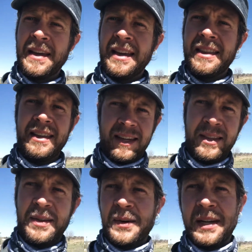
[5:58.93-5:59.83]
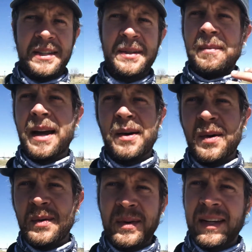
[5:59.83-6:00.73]
the ether, into my
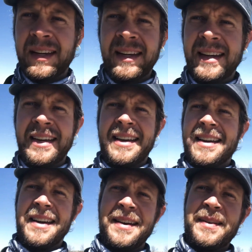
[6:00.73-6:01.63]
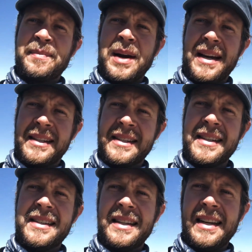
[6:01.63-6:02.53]
own
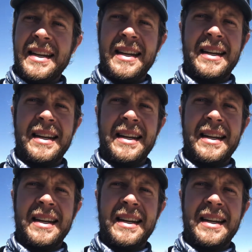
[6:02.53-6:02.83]
practices in eating